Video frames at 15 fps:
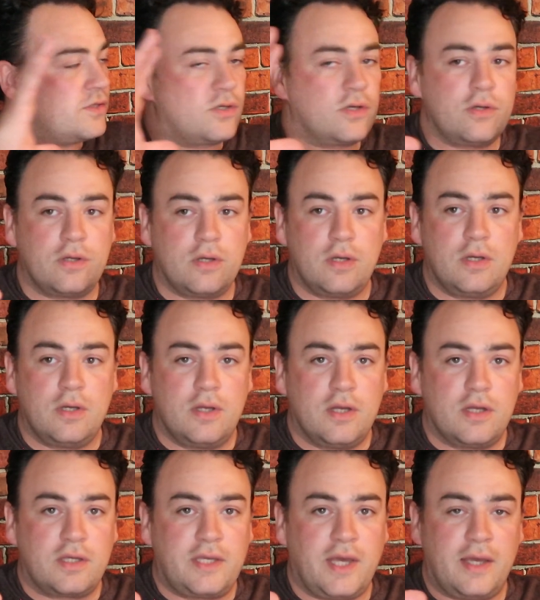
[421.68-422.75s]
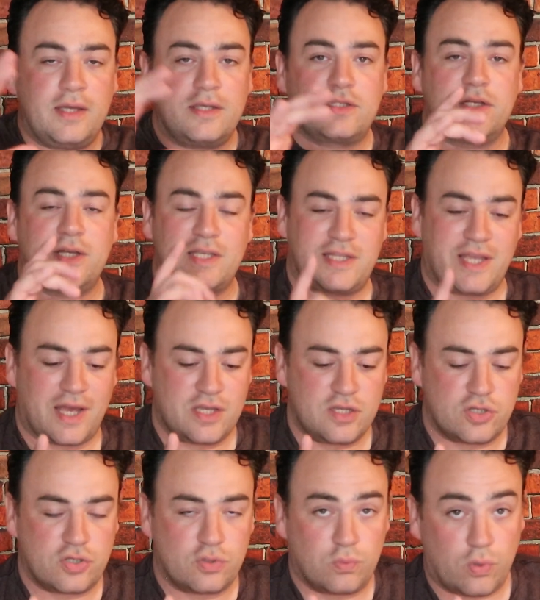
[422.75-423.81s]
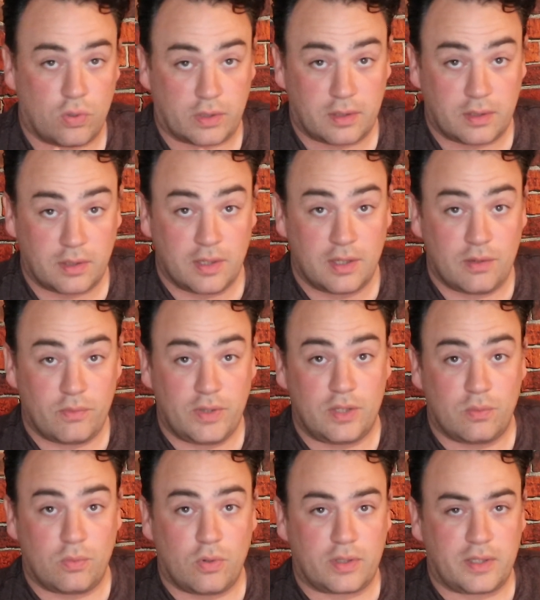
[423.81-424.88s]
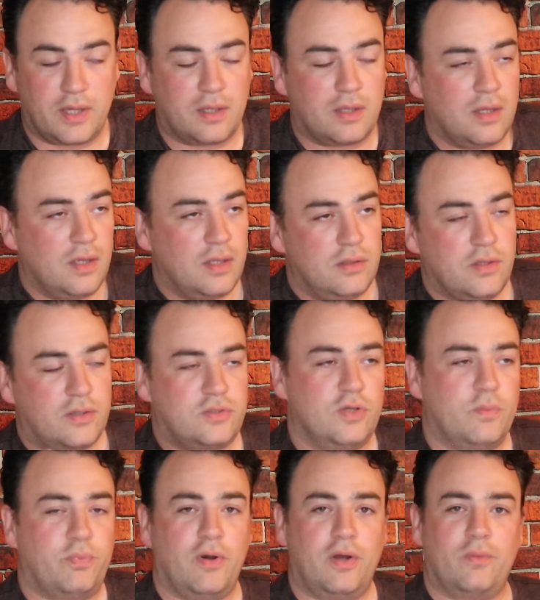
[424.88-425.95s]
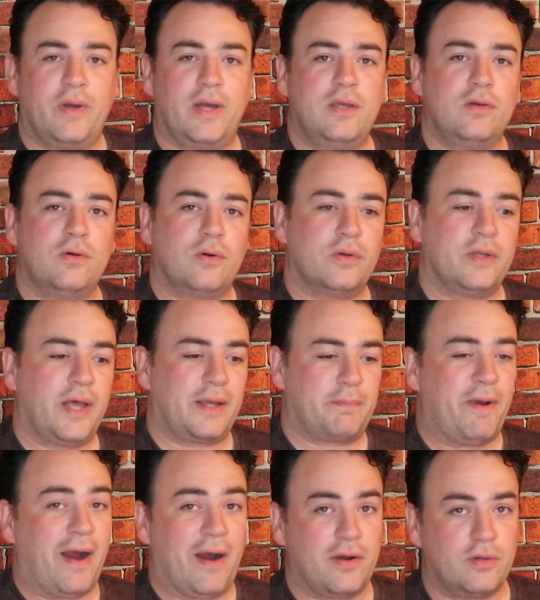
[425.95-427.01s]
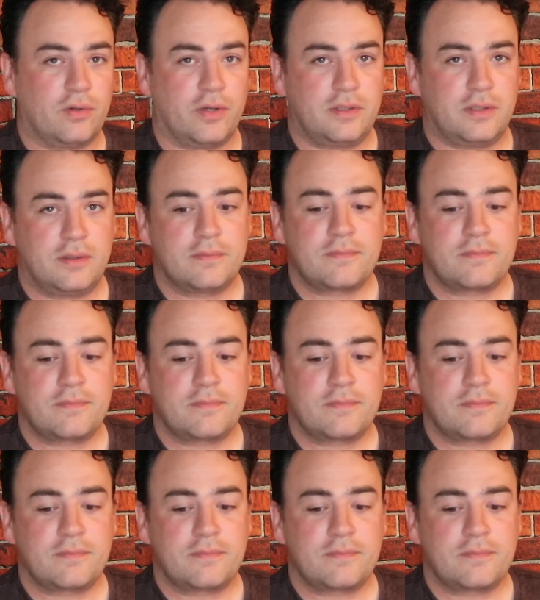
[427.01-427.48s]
you. Okay, so that's how you should walk when you're walking. Not to a point where you're like paranoid.